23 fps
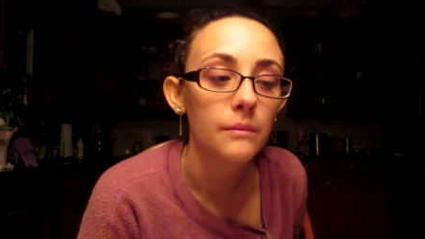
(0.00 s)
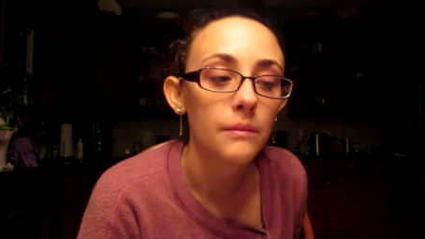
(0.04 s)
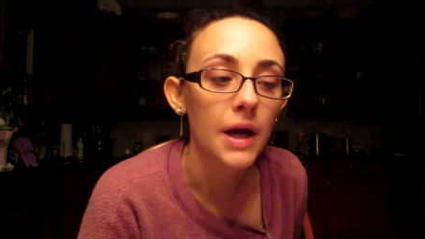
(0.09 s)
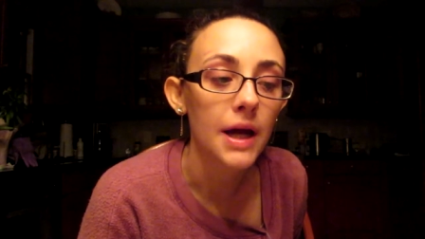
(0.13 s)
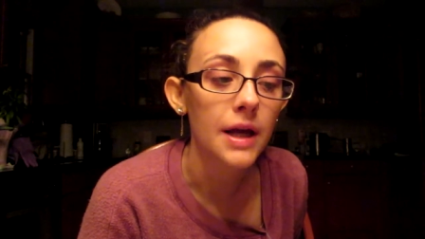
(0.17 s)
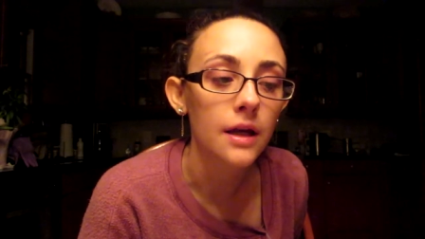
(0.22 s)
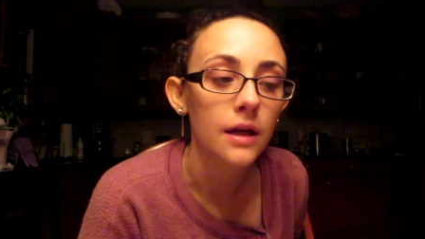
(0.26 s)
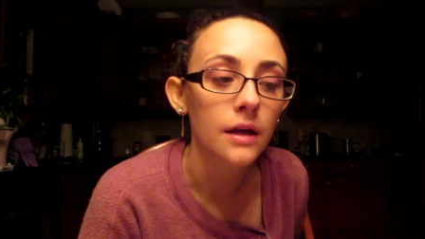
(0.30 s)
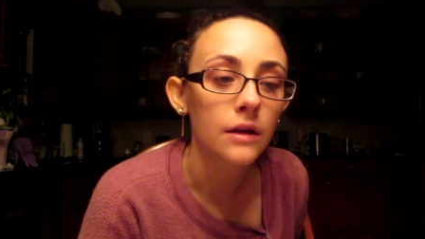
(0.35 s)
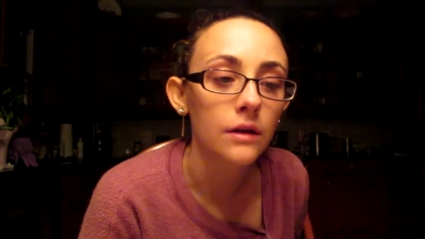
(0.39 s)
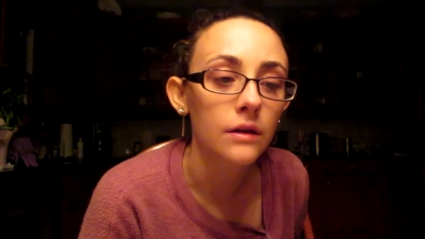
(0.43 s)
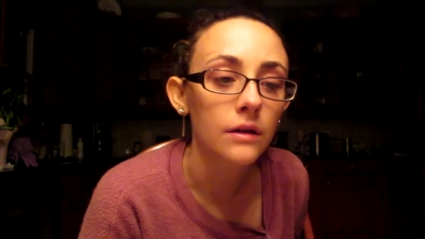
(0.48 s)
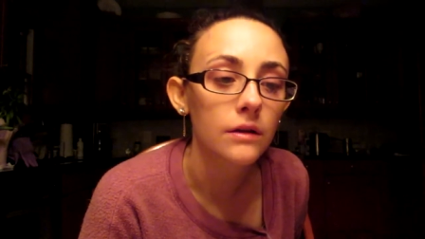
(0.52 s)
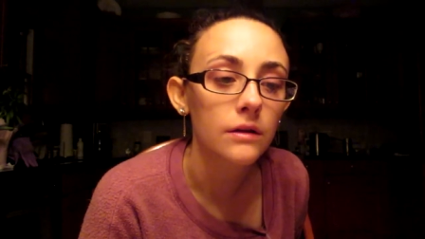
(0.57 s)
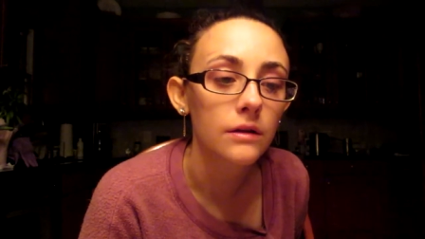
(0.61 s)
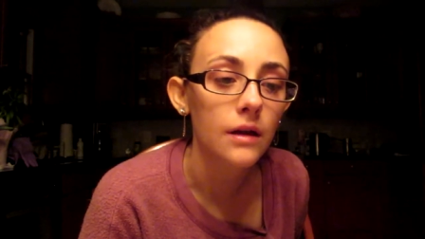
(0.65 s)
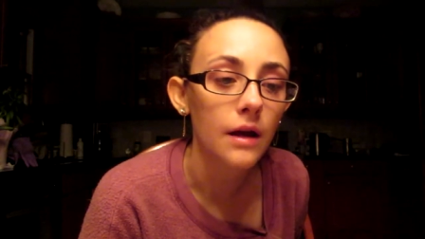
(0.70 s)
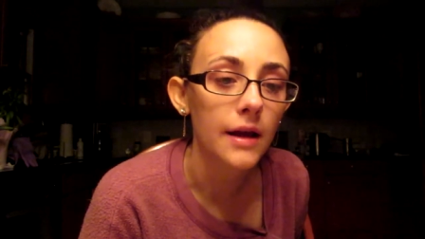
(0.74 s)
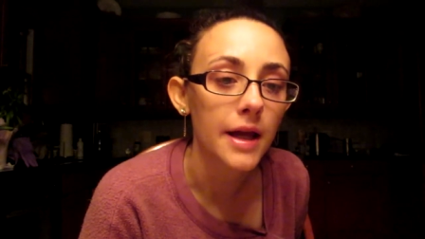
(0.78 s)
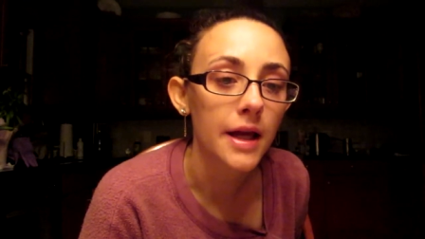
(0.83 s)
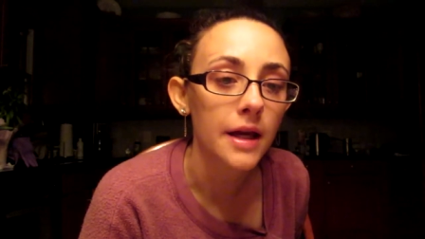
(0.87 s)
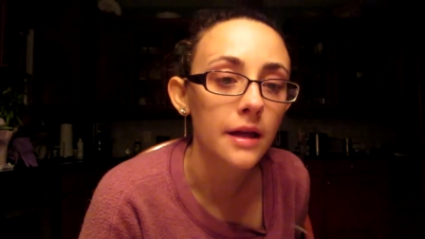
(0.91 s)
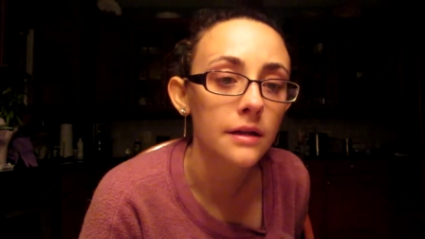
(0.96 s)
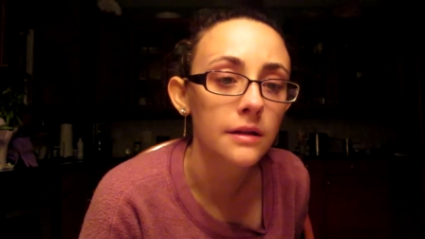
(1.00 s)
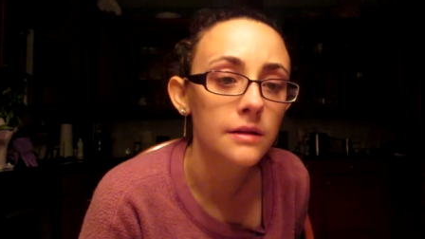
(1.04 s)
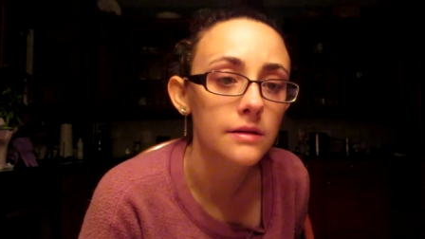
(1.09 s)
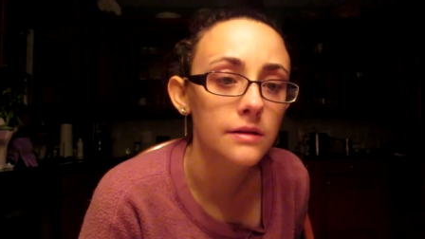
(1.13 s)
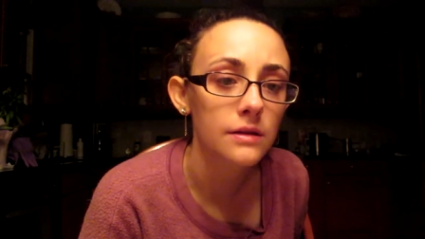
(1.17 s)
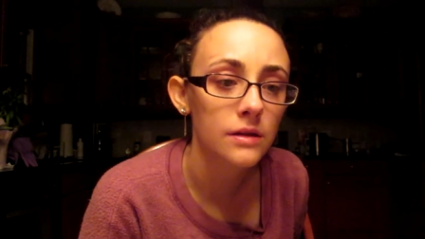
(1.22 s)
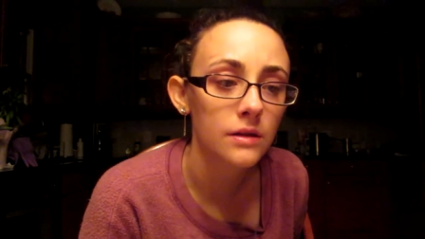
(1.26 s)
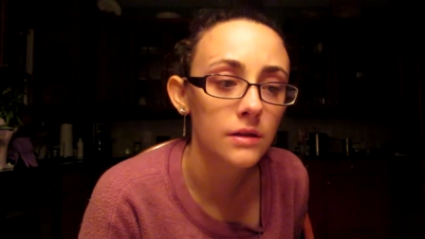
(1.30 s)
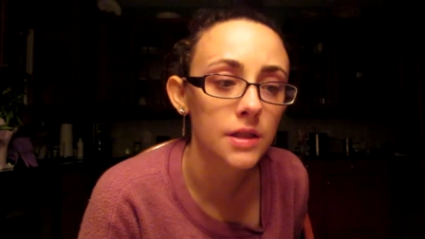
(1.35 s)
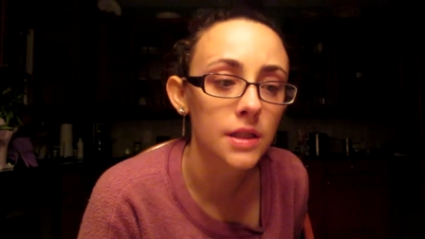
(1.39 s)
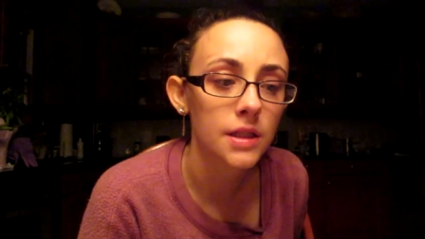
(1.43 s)
My aunt
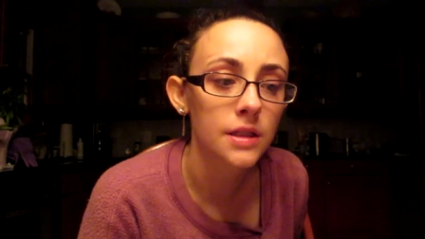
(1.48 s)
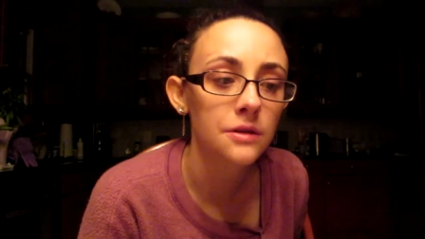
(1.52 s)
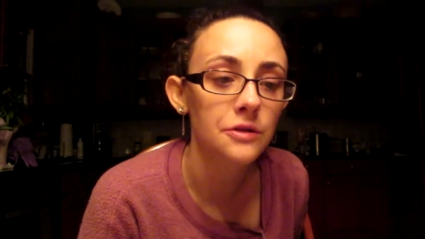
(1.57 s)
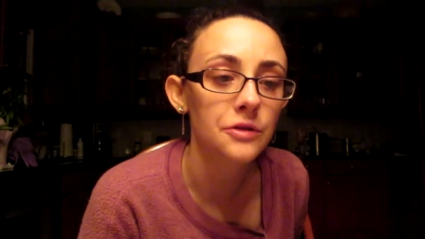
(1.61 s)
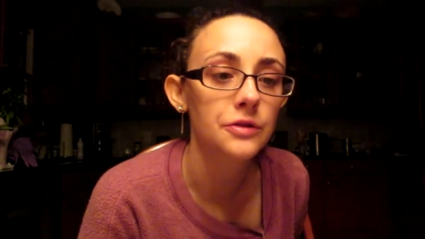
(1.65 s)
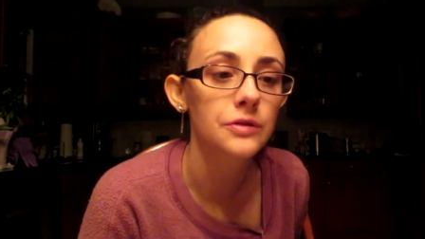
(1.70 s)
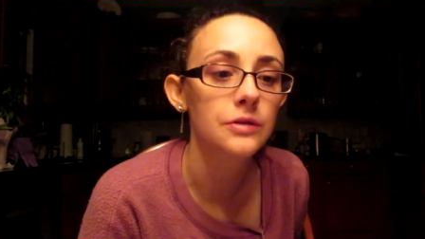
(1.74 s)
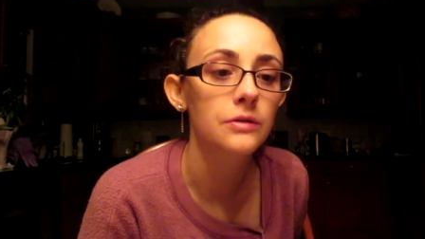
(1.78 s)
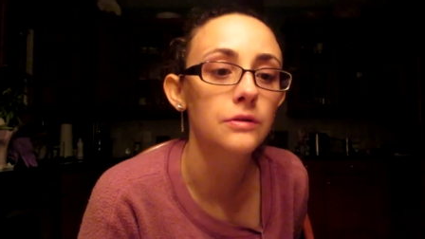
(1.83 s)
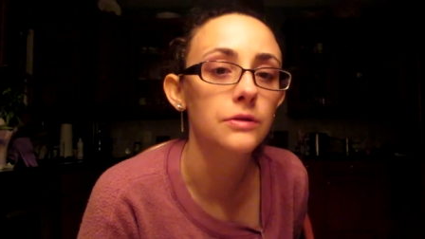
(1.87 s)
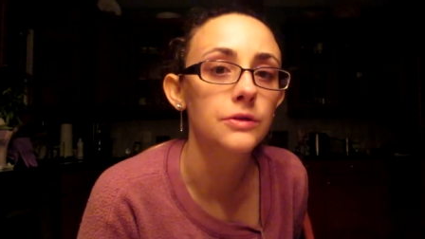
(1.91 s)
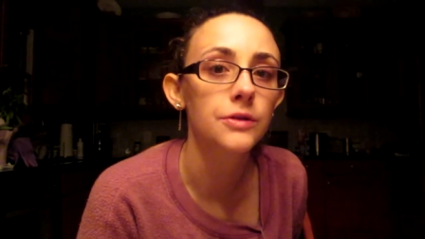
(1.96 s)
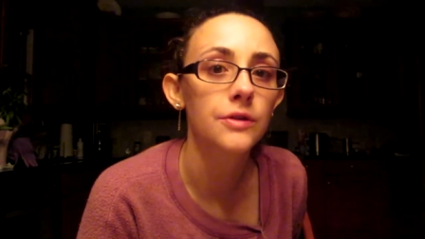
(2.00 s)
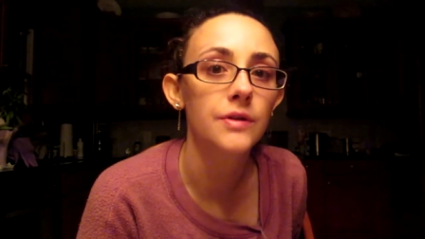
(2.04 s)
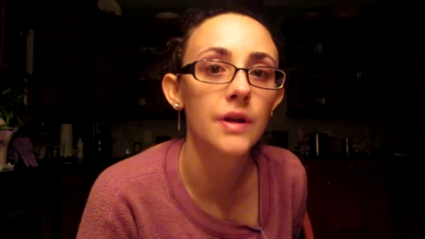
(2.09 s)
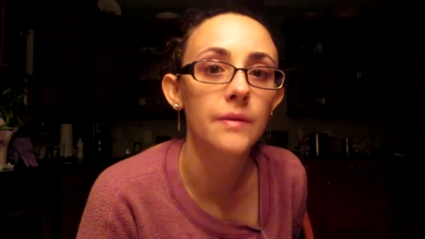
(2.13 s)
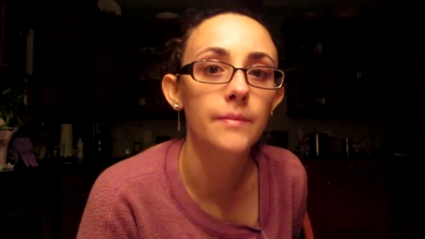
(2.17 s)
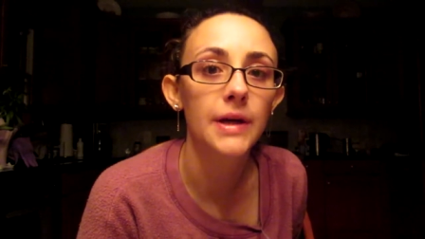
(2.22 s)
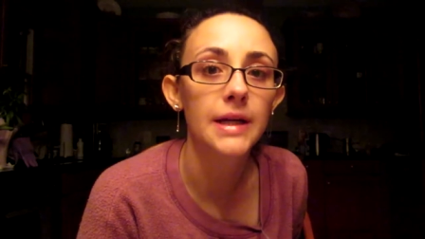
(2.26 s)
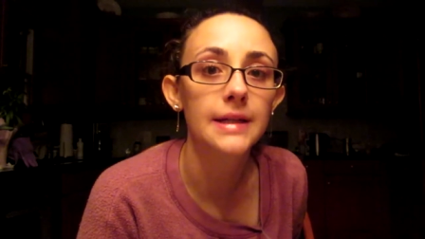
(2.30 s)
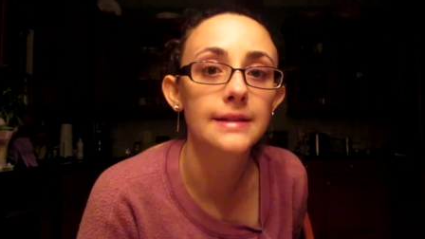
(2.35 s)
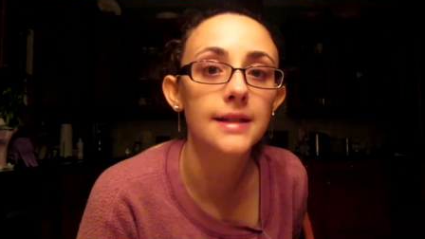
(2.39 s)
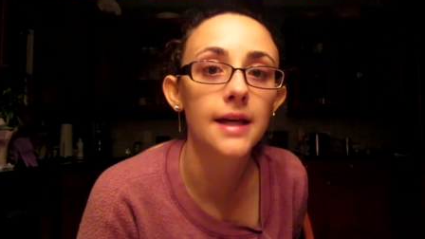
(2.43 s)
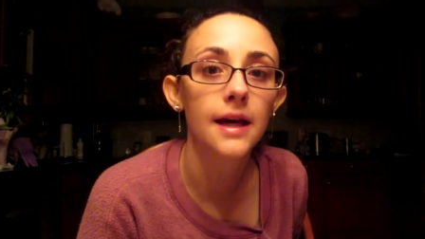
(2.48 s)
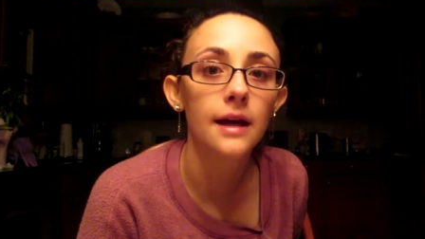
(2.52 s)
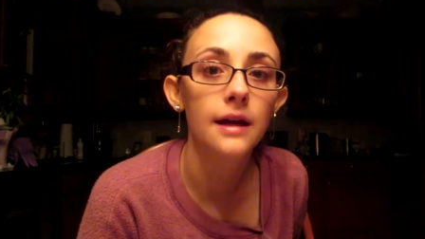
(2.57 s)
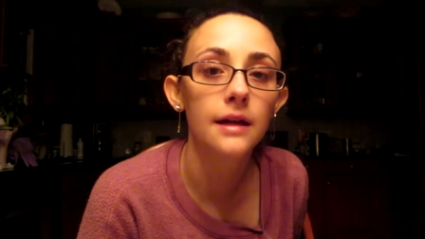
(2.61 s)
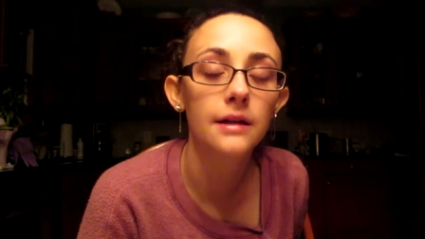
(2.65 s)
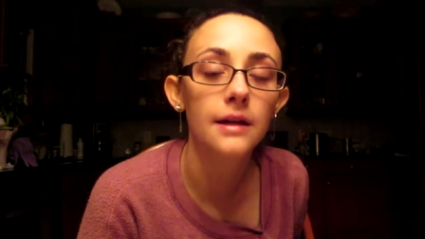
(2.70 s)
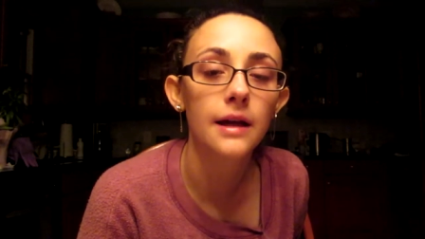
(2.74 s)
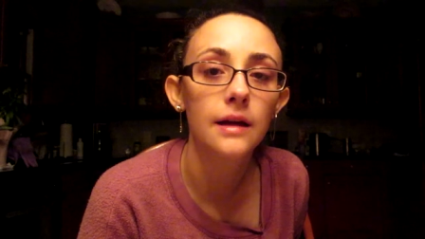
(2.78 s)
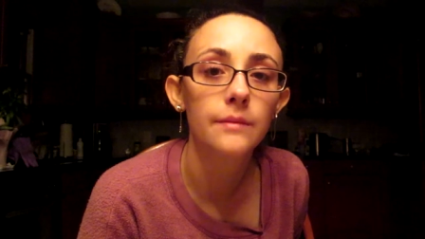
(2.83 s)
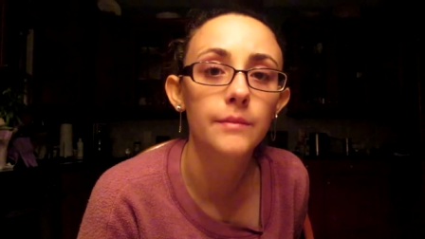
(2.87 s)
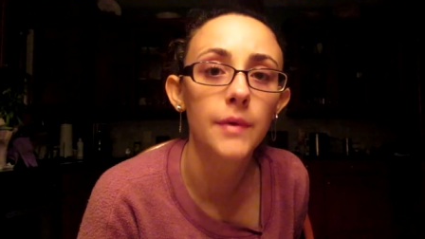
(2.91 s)
is 13 years older than my dad,